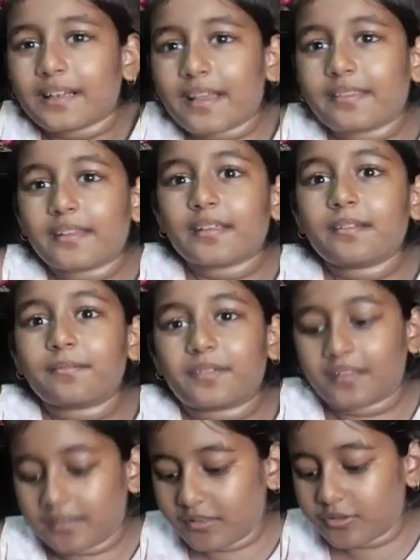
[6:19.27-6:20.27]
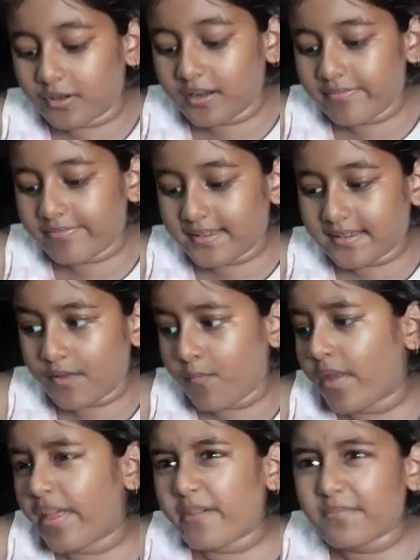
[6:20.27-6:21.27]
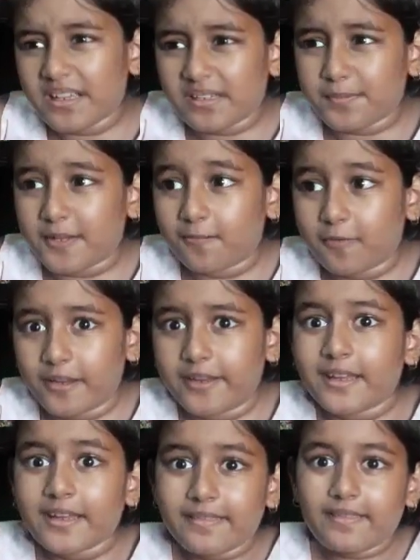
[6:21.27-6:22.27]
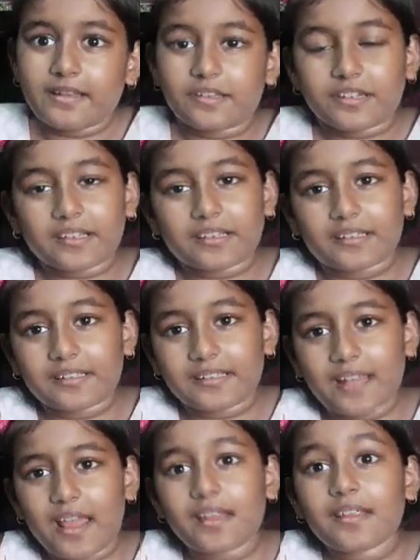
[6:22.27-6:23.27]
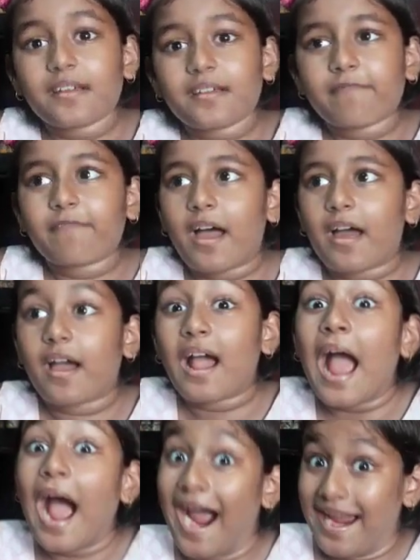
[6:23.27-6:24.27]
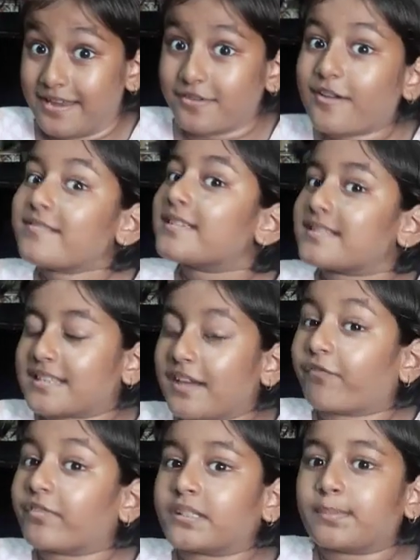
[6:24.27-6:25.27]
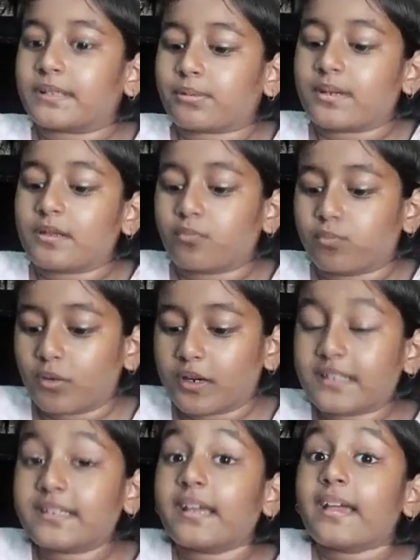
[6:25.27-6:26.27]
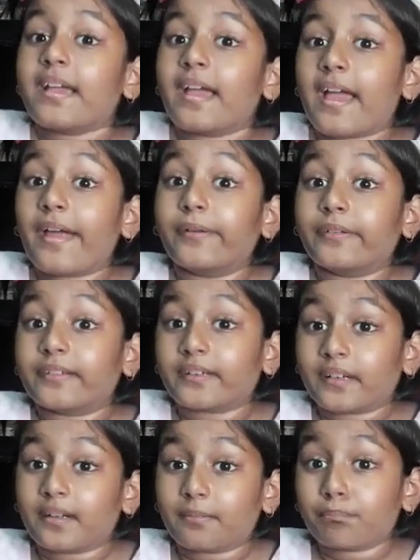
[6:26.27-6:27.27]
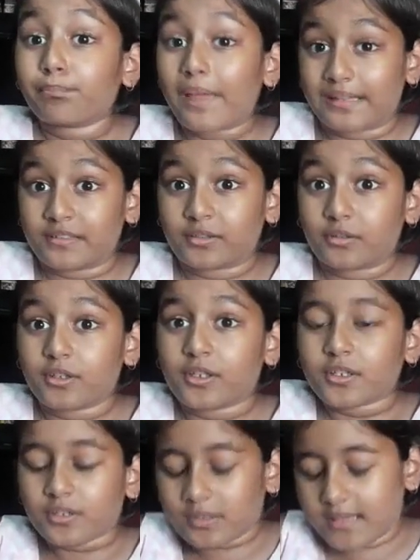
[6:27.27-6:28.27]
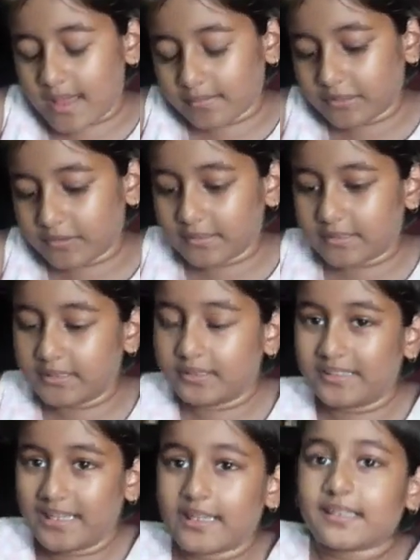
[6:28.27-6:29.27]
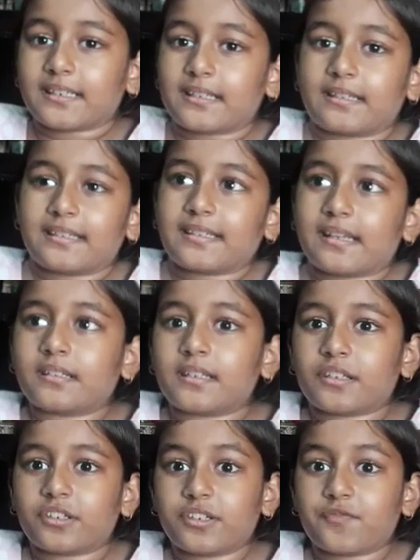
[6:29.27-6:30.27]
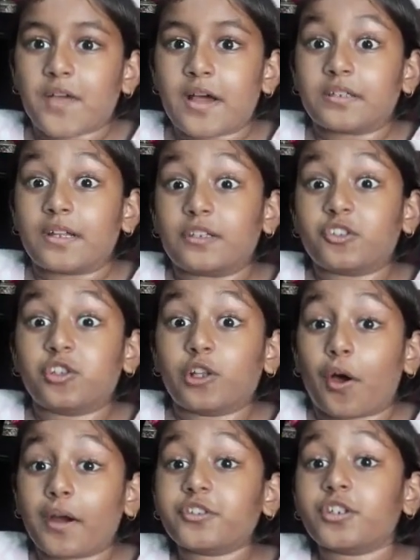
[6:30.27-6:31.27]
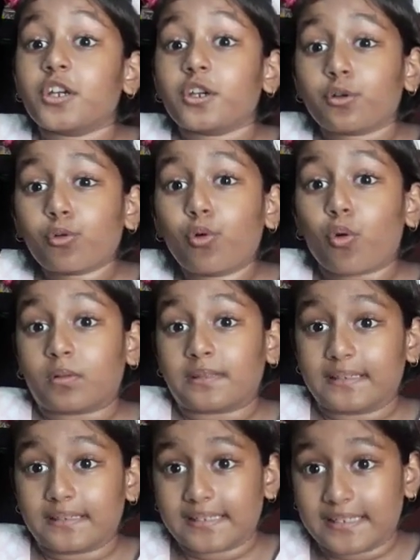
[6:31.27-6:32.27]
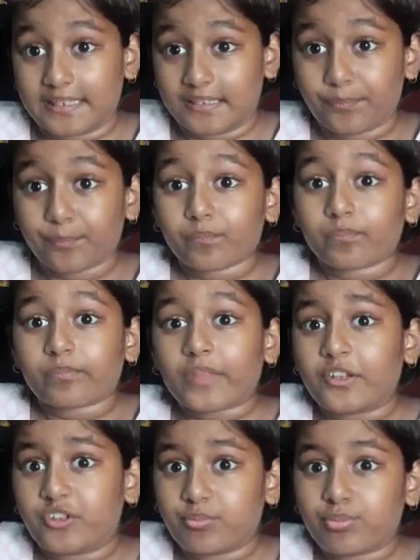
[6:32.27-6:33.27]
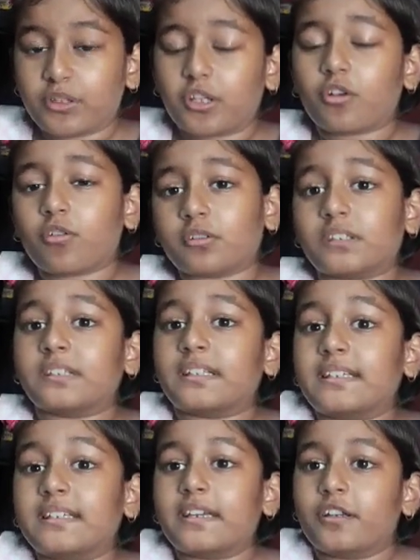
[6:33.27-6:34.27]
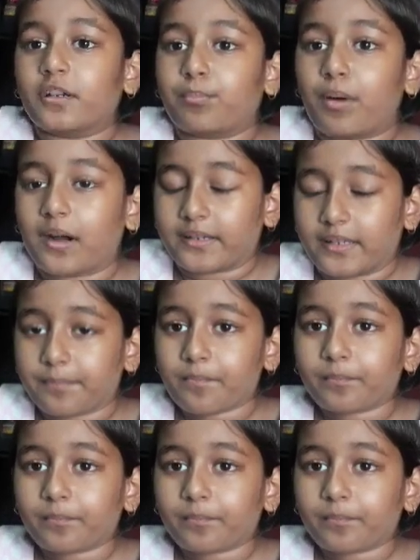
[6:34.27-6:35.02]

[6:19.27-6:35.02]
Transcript: And then Dorothy said, Well, that must be wood. And the chicken said that I know the difference between wood and metal. So then Dorothy digged in the sand and she found a large golden key. And she put the golden key in her pocket.